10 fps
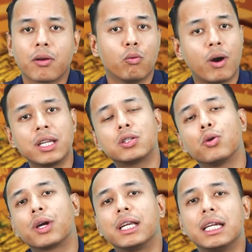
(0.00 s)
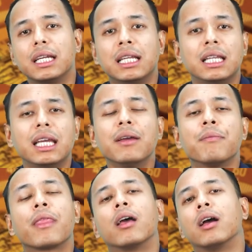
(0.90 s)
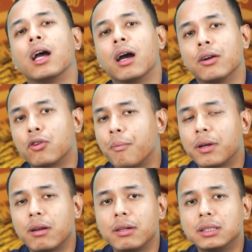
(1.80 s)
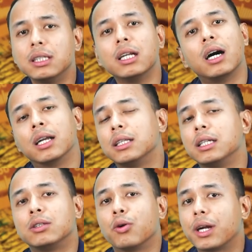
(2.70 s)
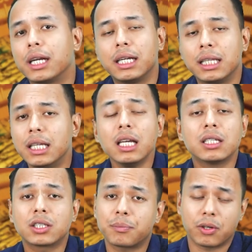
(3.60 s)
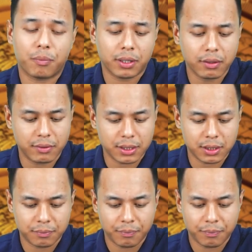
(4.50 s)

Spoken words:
One is located in the tropical region, another is located in the subtropical region.